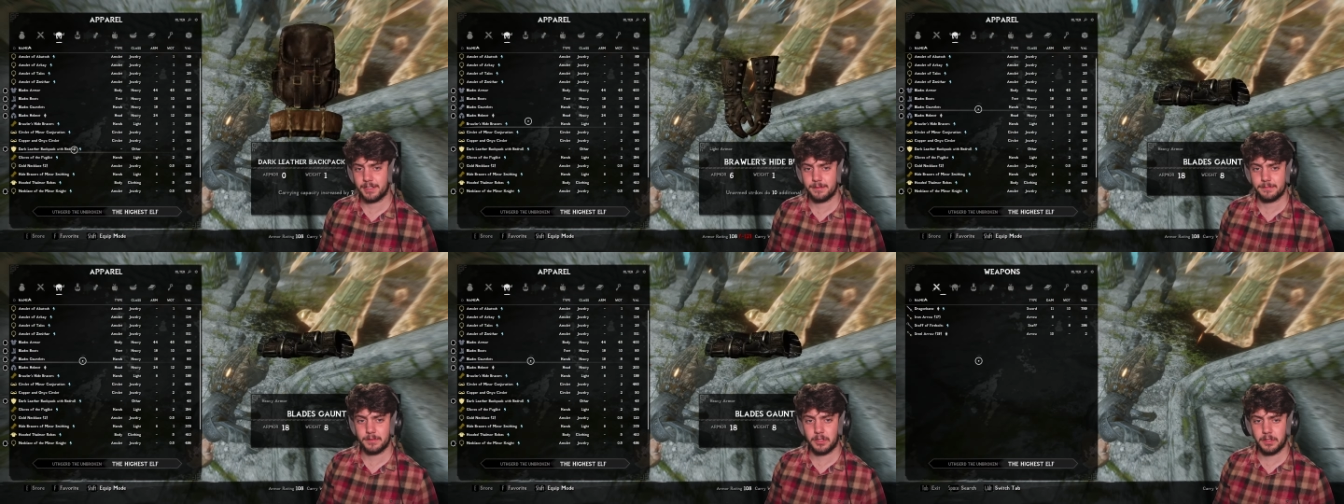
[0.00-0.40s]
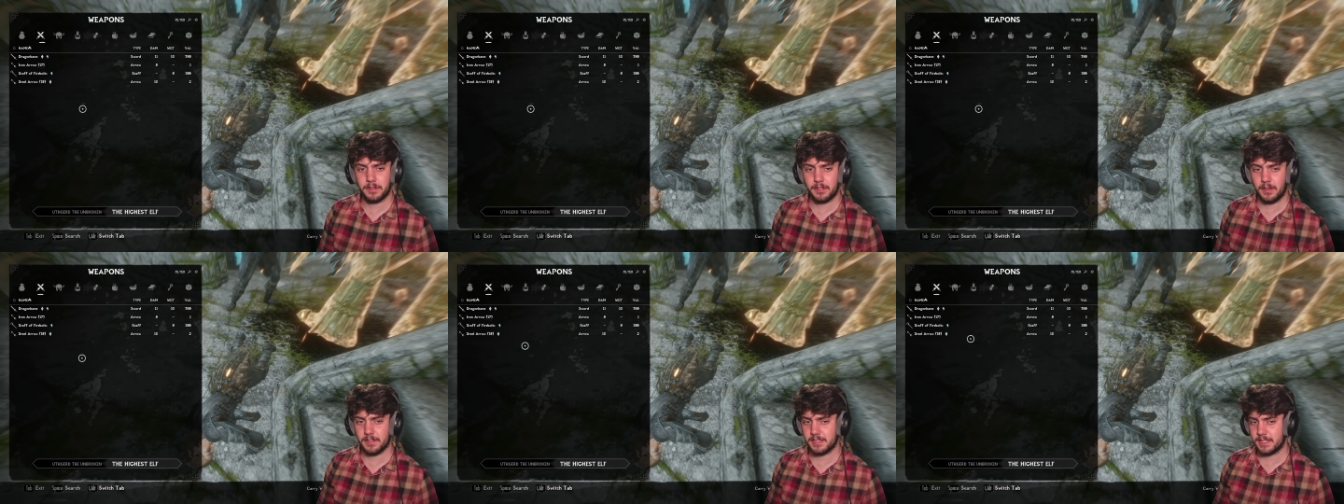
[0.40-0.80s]

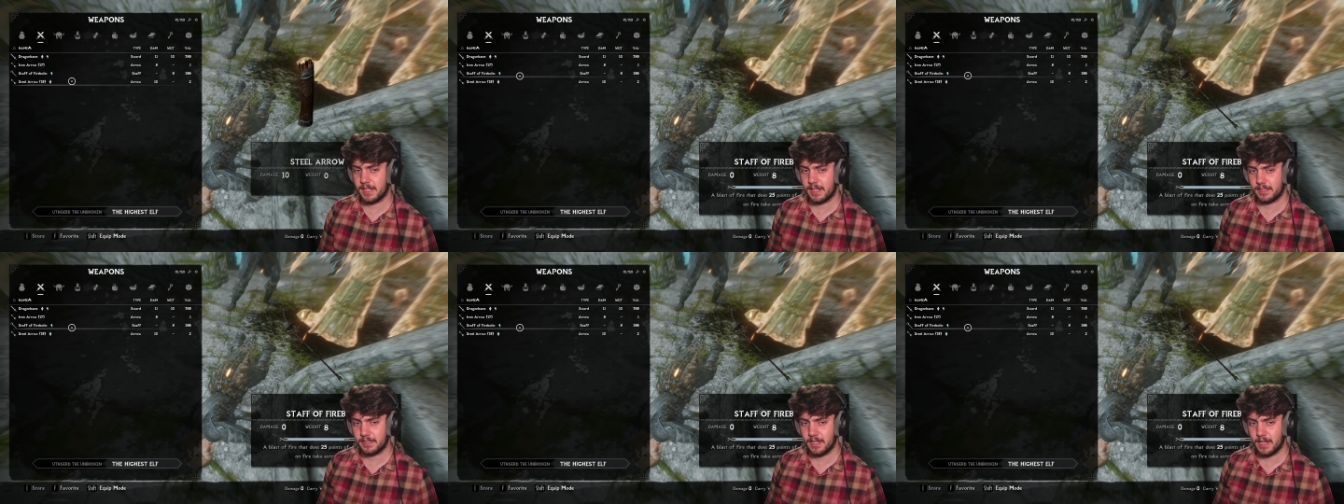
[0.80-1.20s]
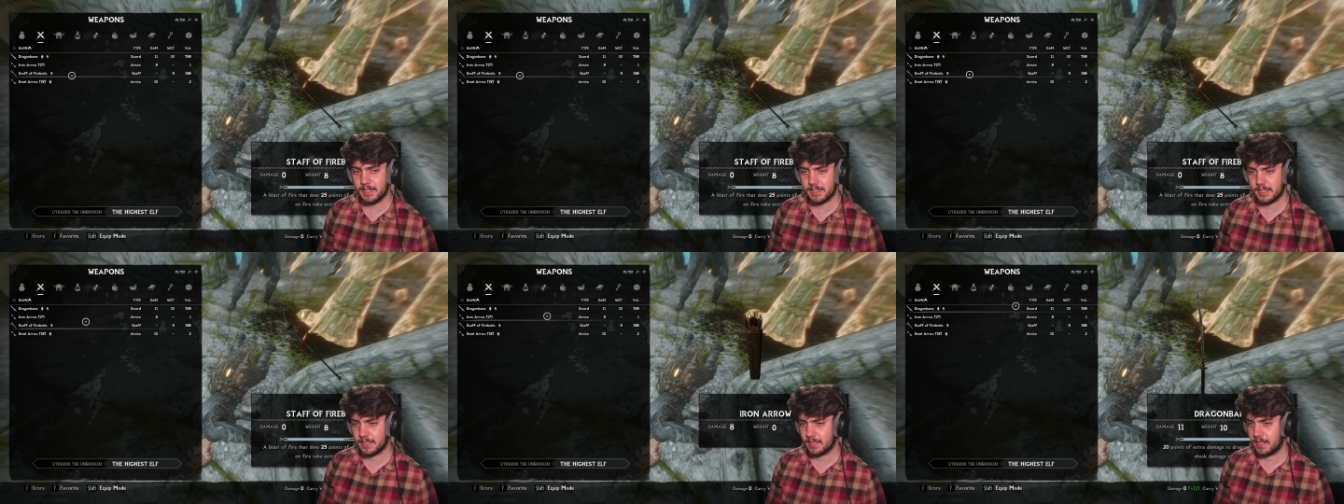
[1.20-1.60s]
Uthgerd's dead,
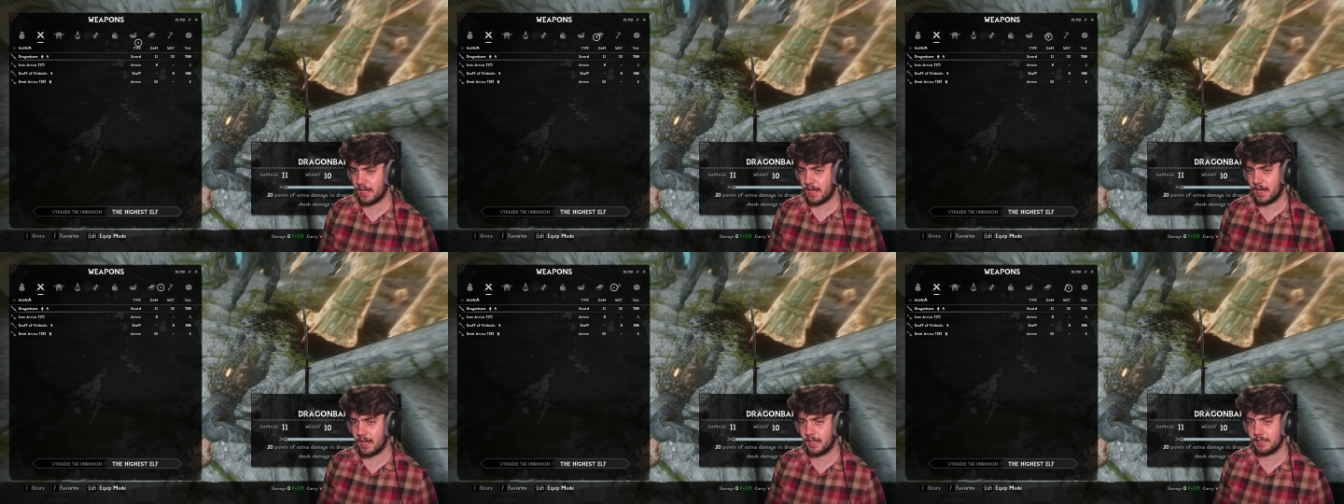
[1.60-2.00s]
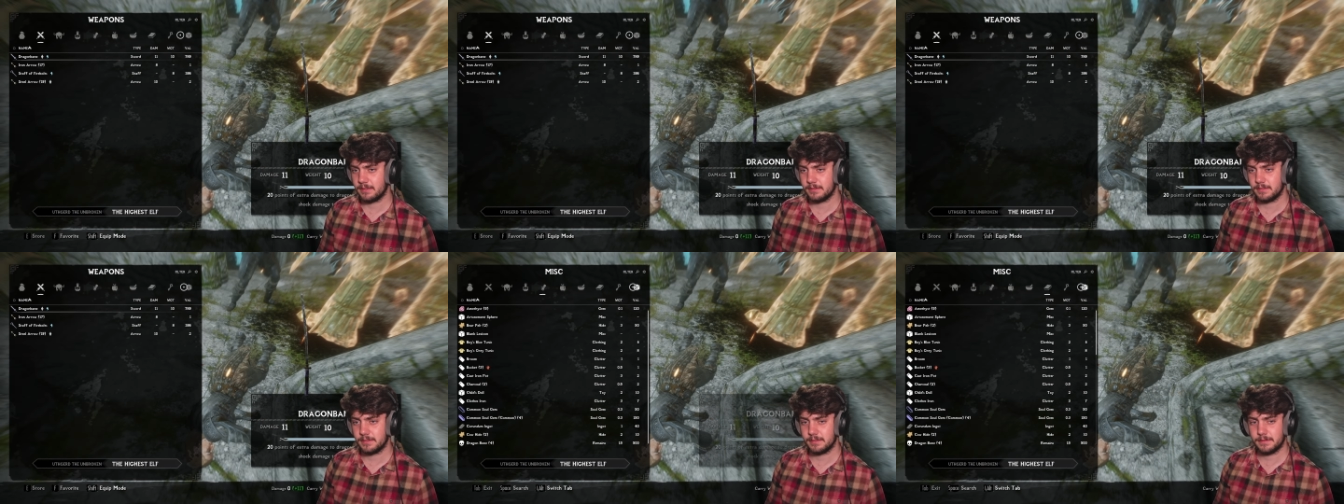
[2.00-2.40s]
guys. Uh,
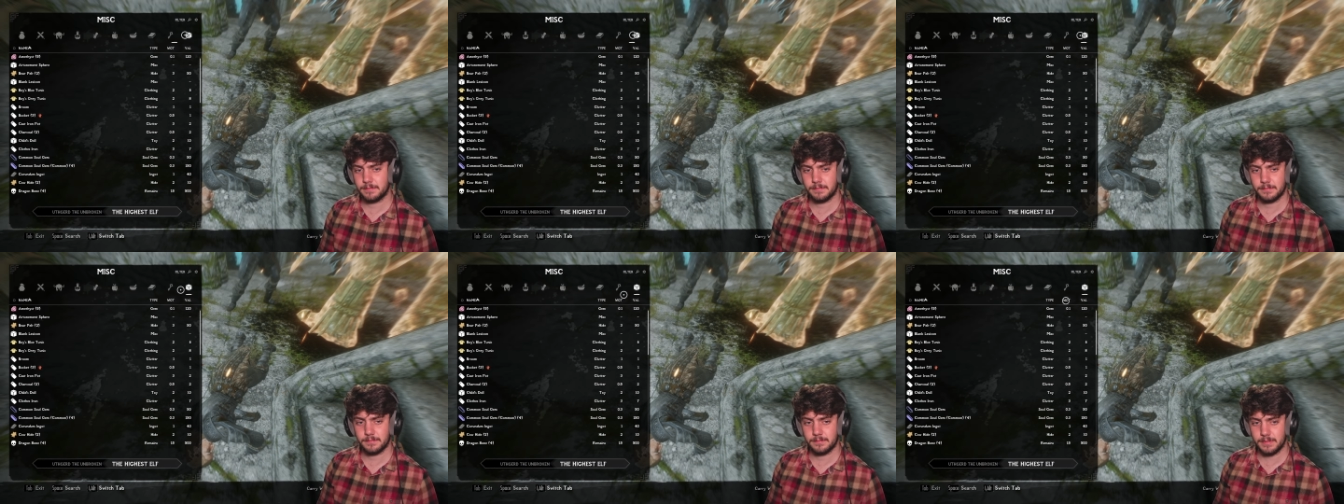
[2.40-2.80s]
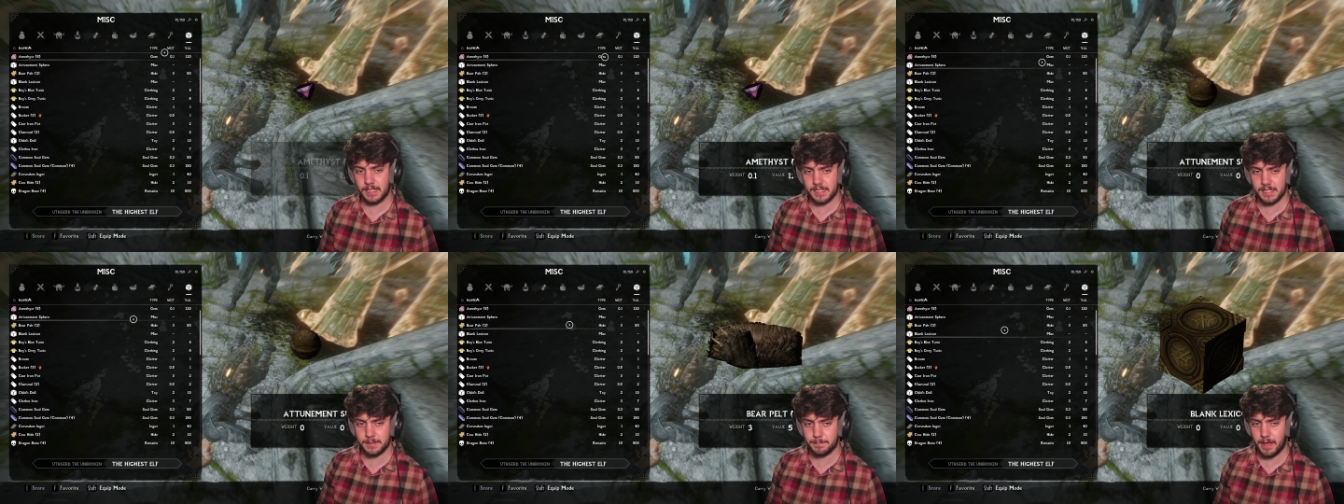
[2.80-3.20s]
this
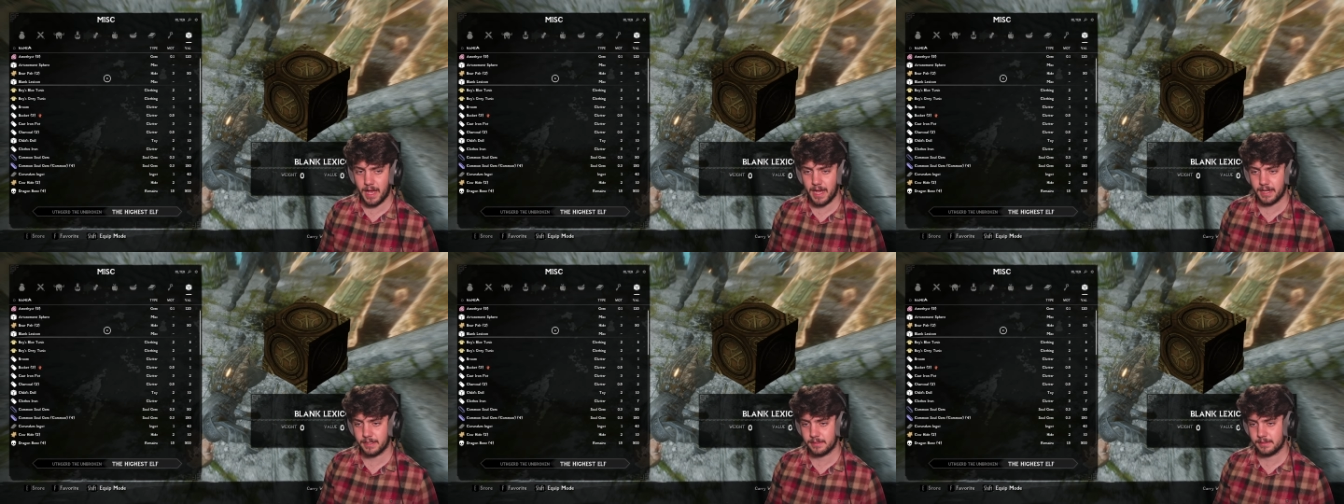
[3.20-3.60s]
is bad.